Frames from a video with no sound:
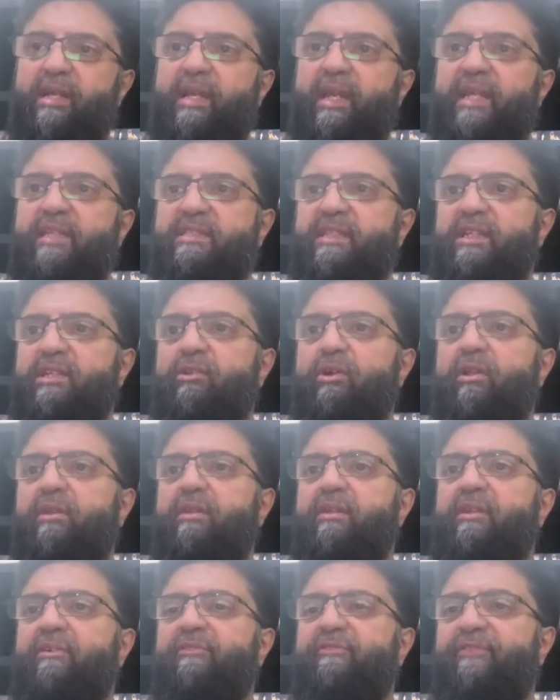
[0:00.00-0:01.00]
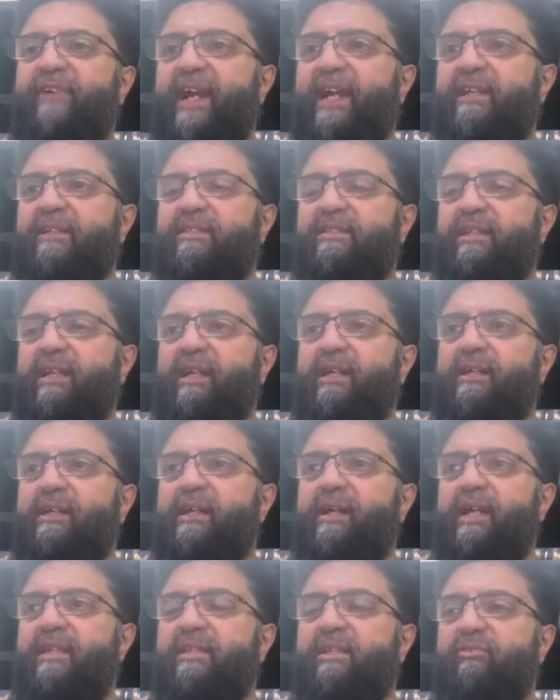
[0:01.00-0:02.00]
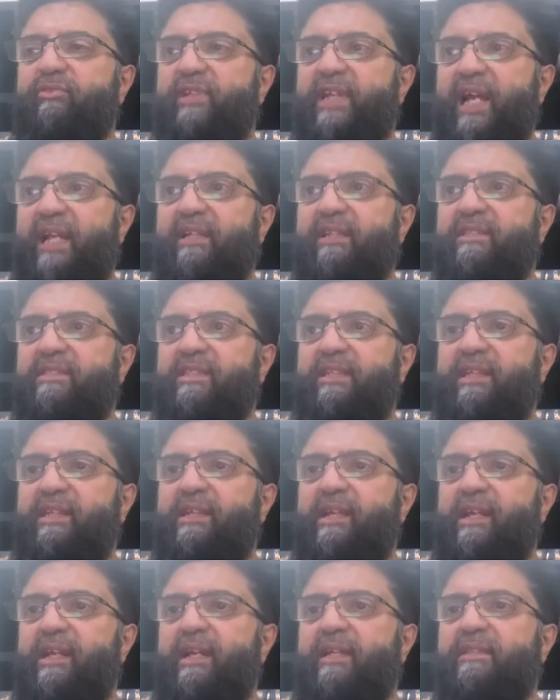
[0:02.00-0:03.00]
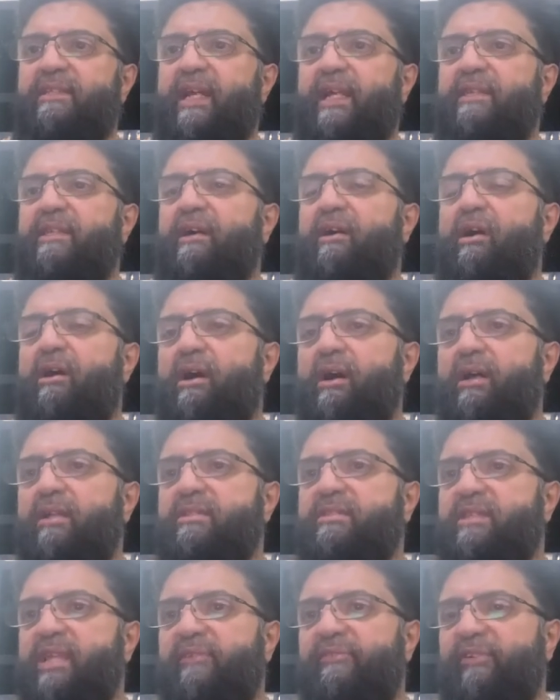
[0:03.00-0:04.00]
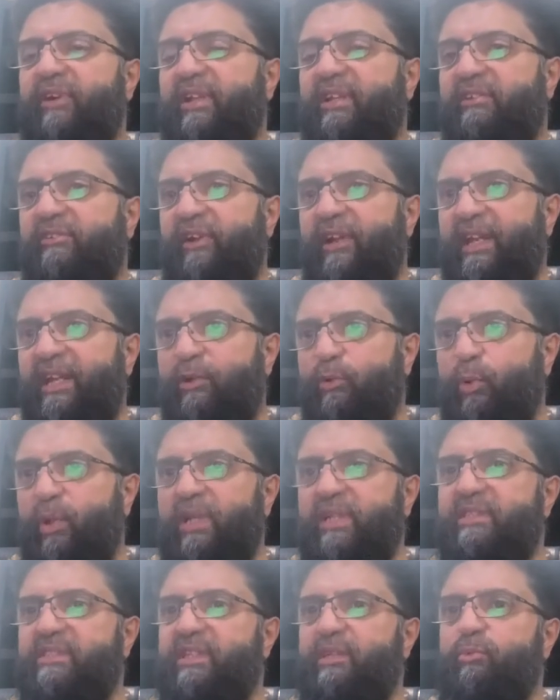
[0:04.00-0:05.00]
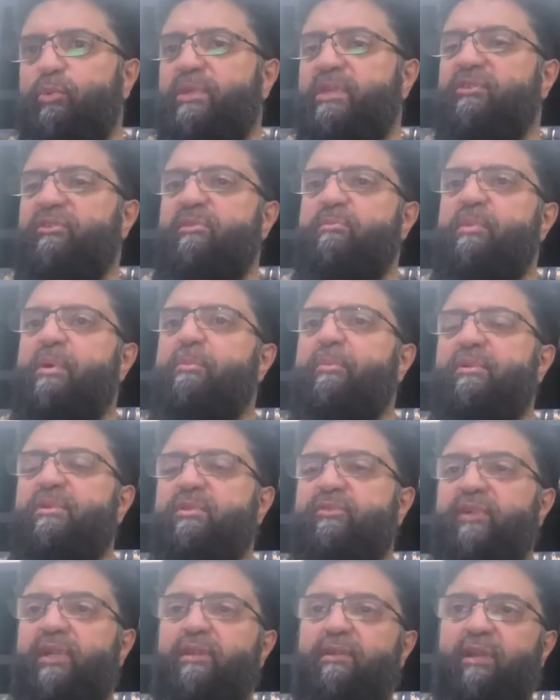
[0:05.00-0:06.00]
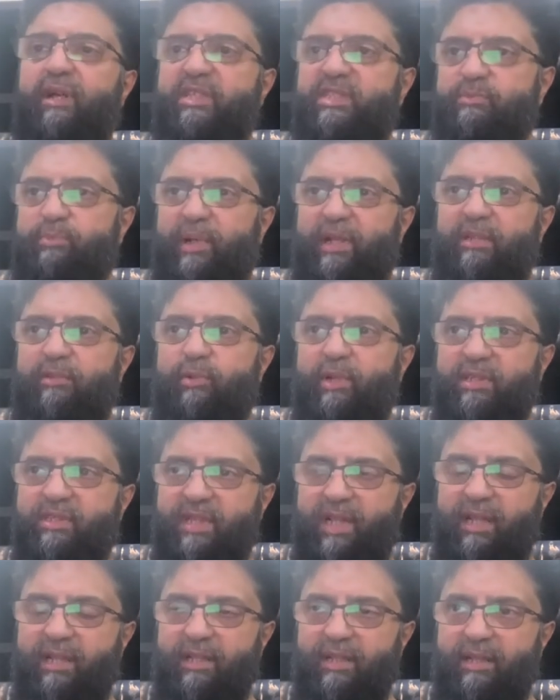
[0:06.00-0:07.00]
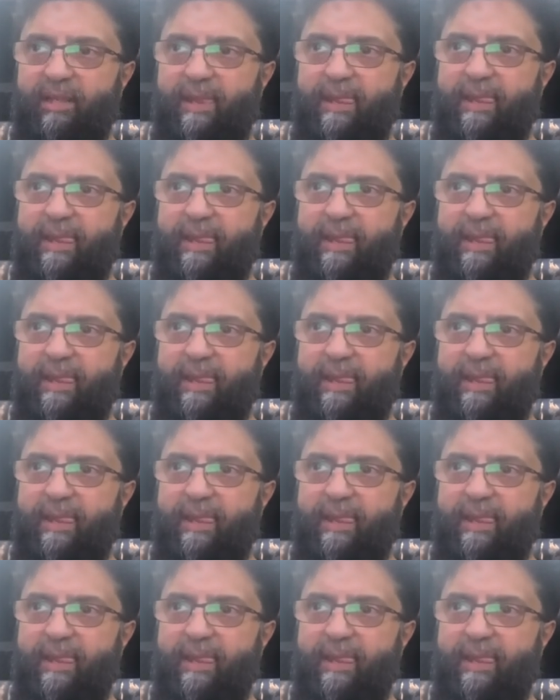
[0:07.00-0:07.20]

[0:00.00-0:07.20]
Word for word: Is it not the fact and the reality that the hearts, they find tranquility with the remembrance of Allah subhanahu wa ta'ala?